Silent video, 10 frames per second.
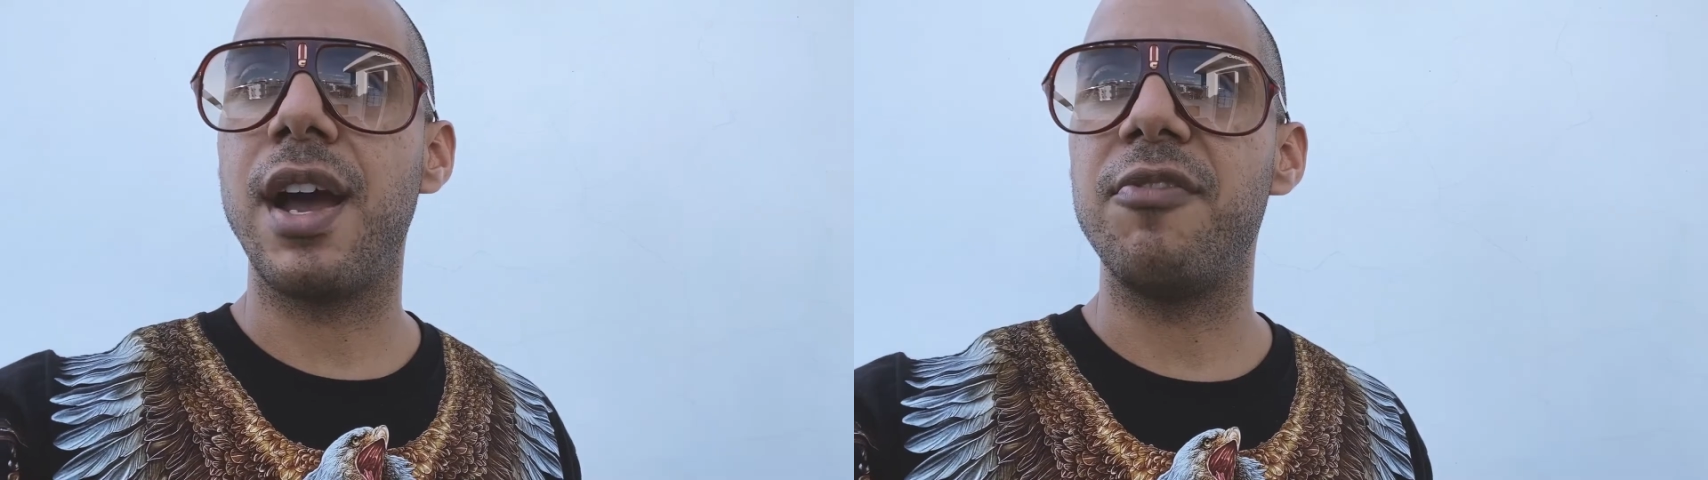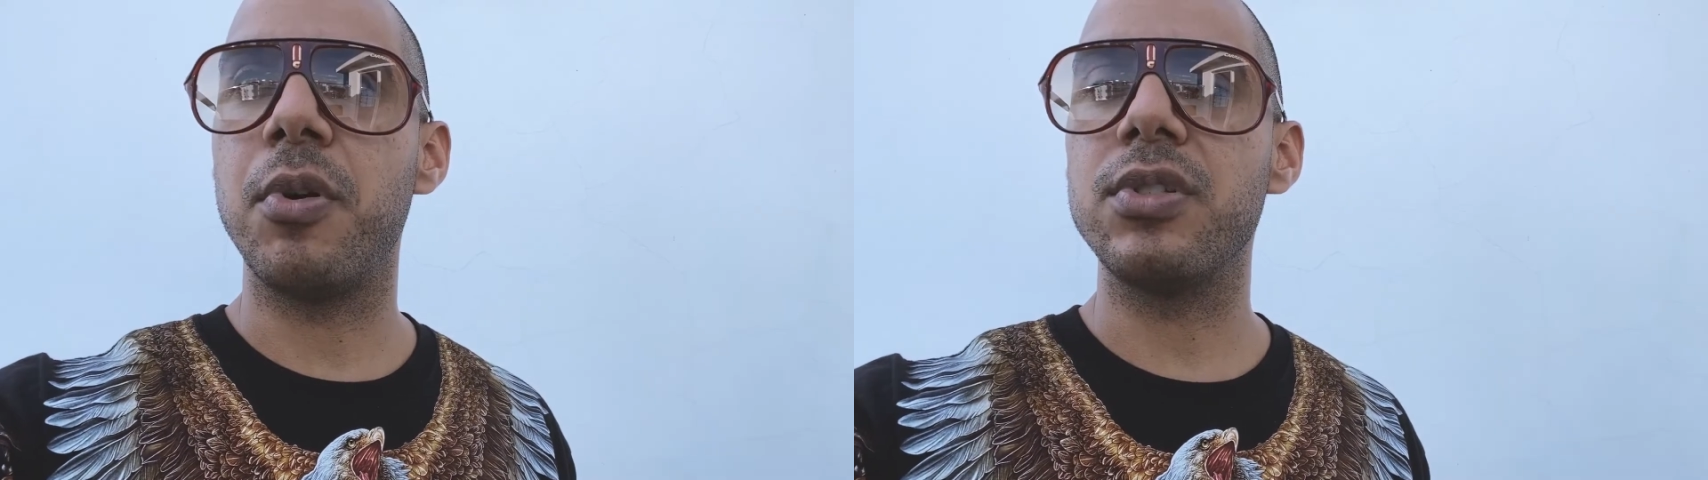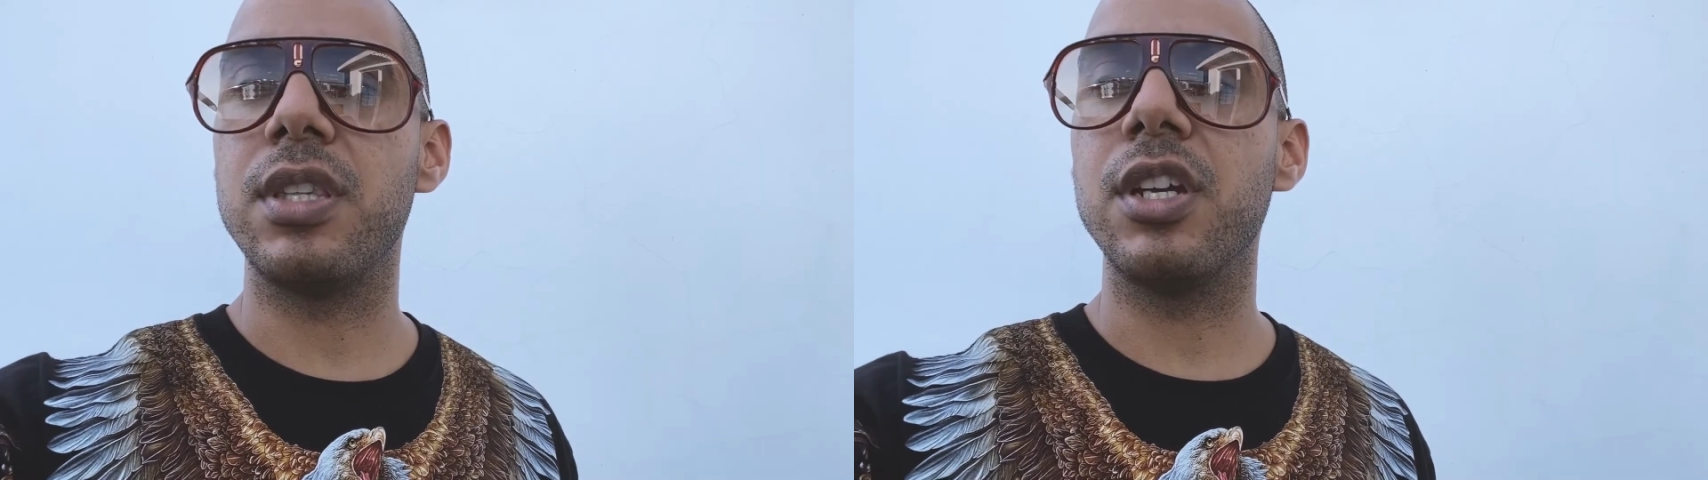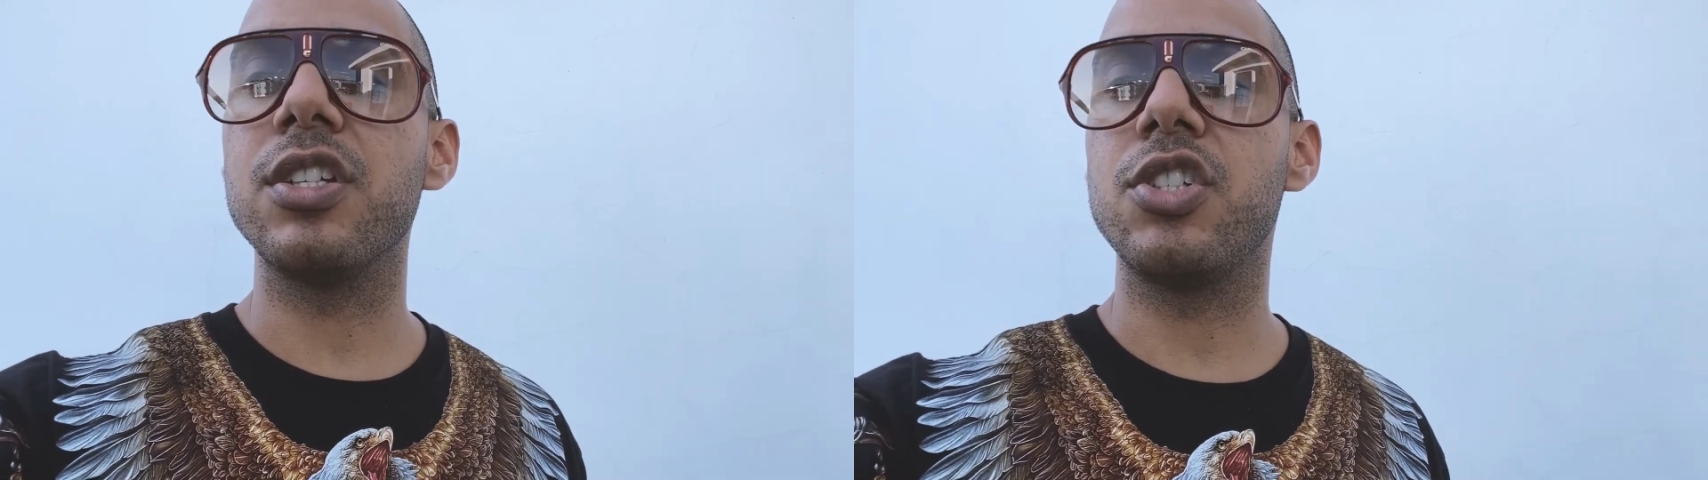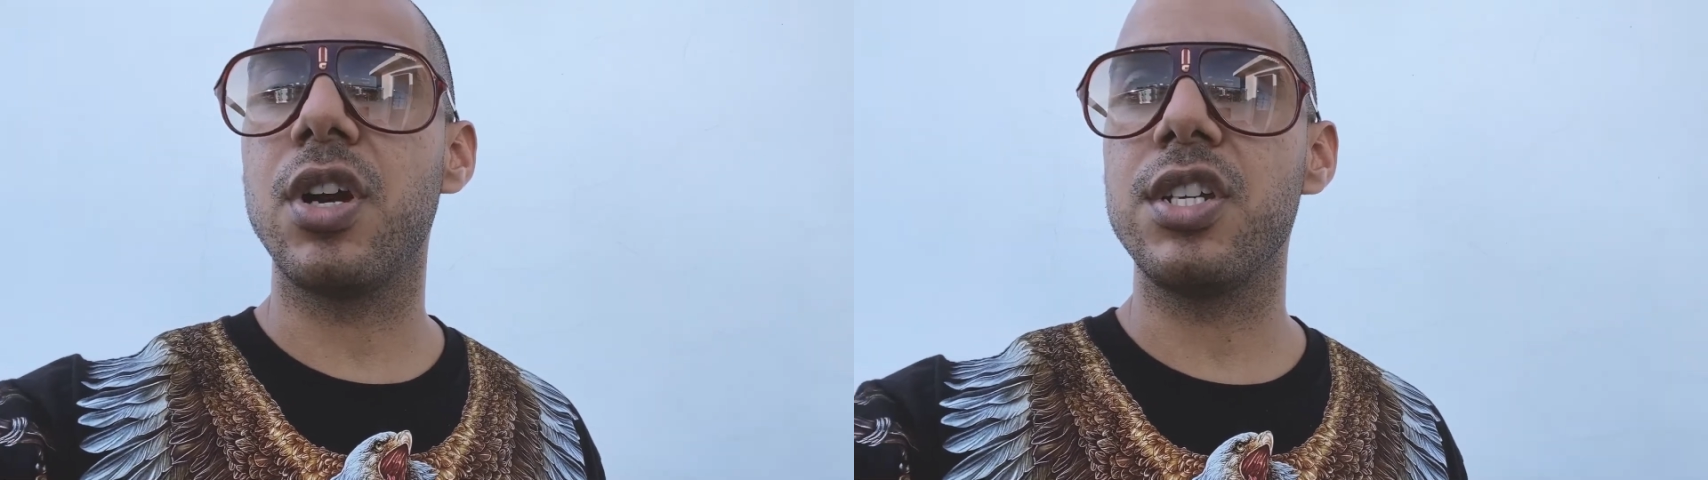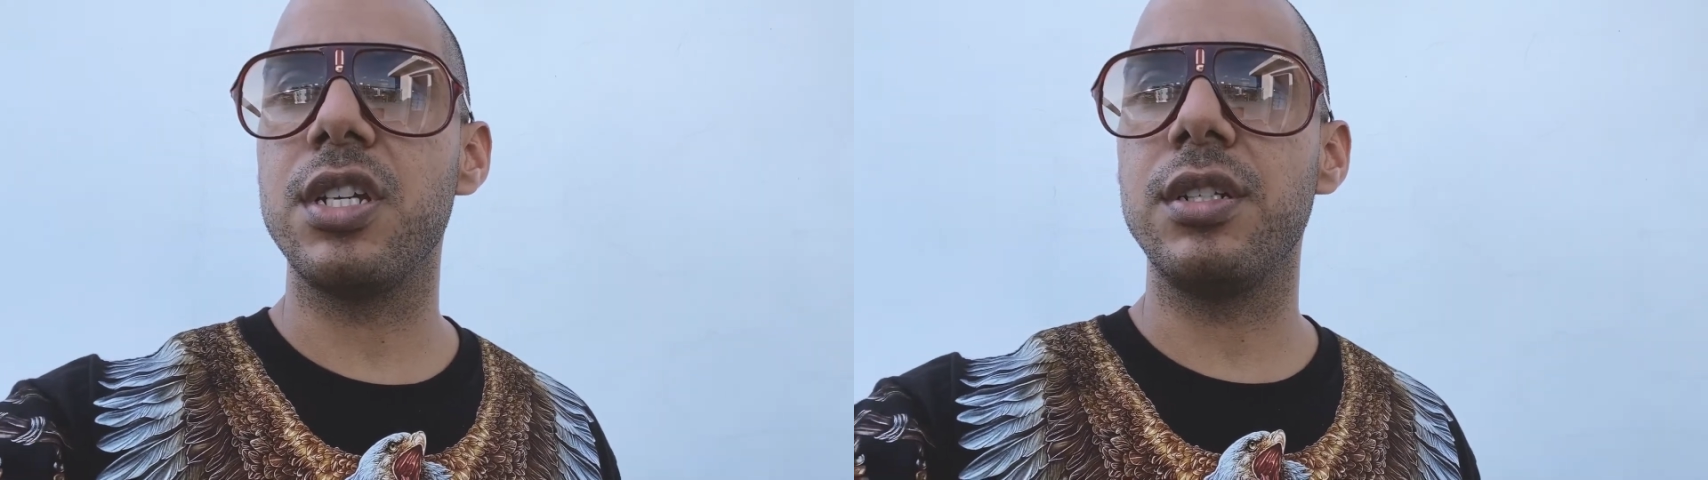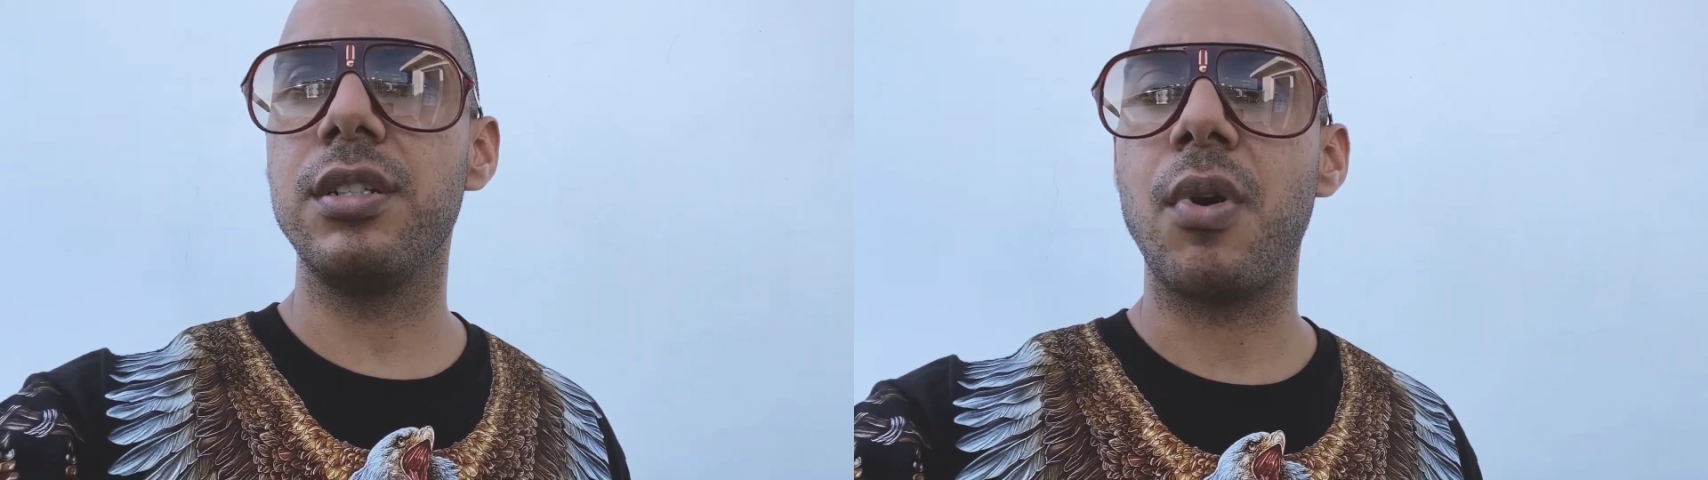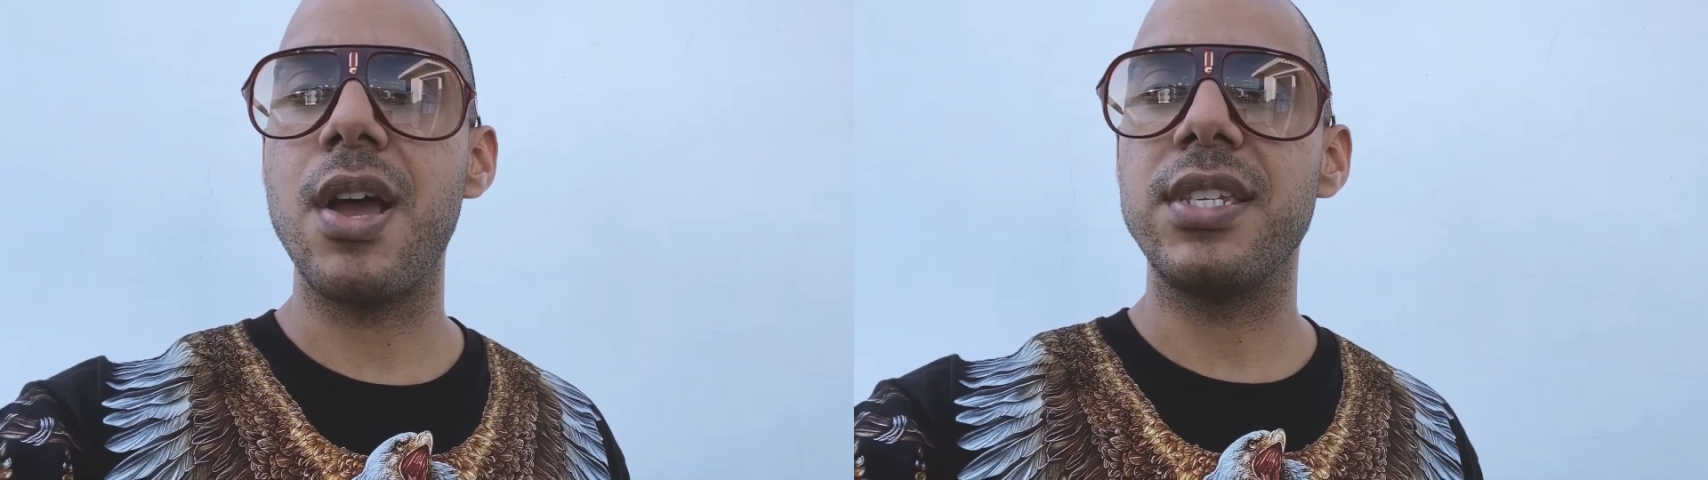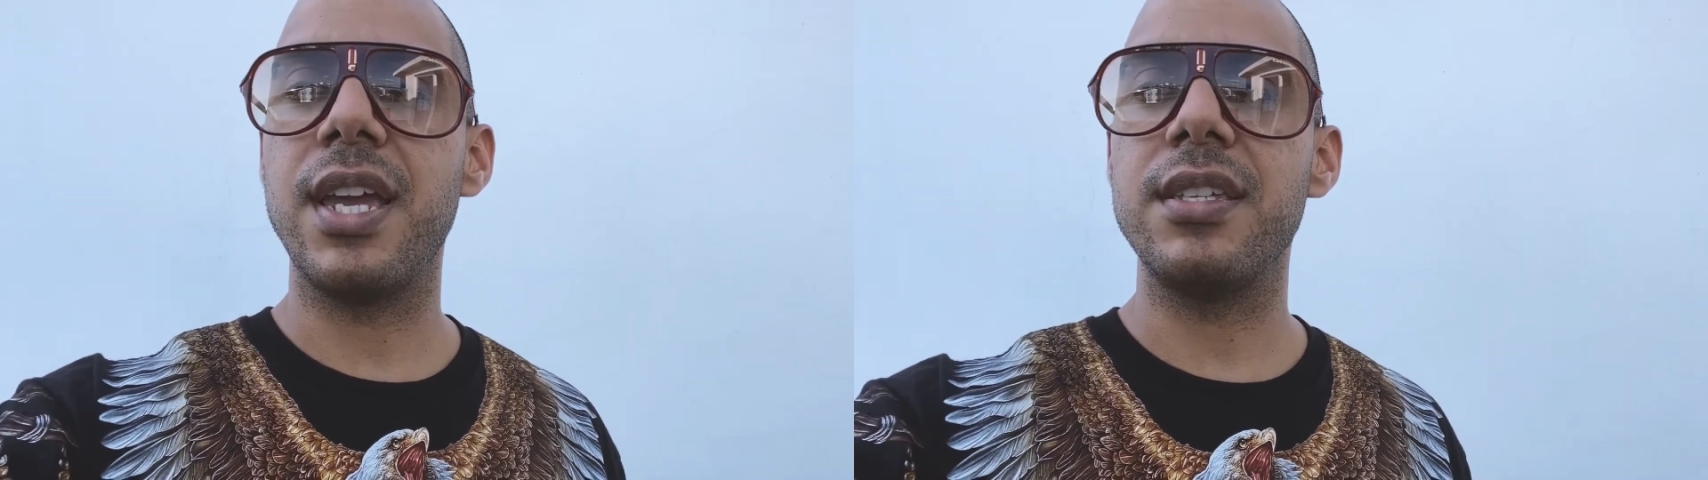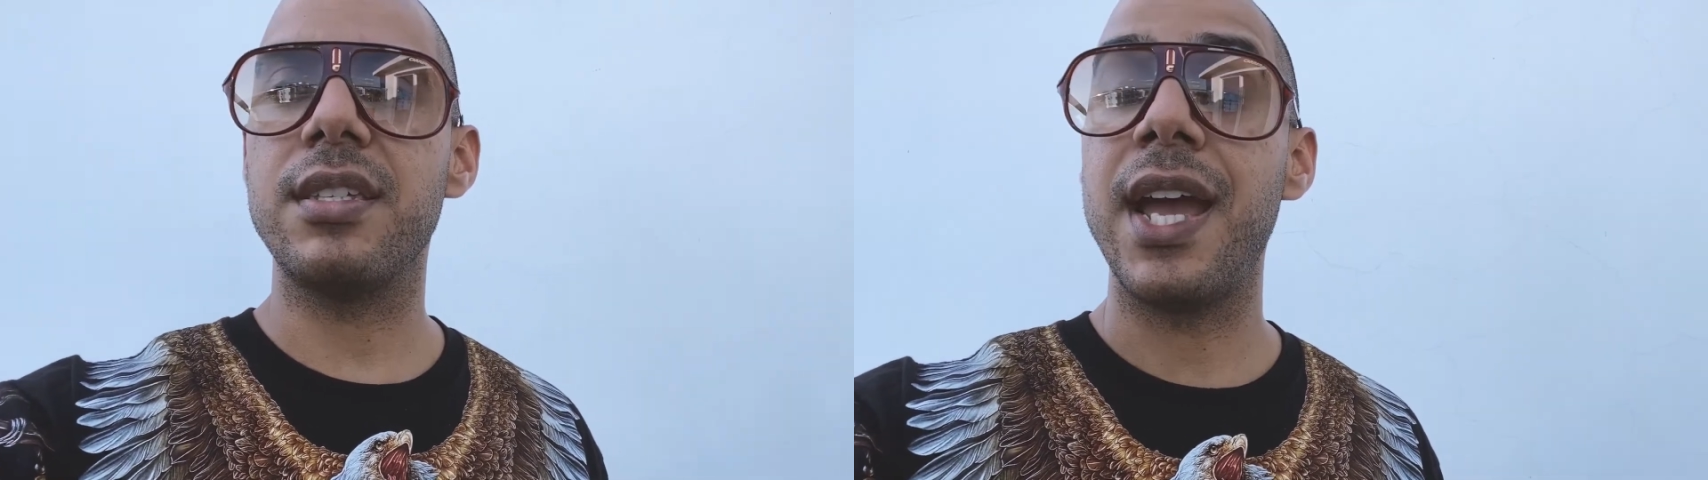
I posted the construction process.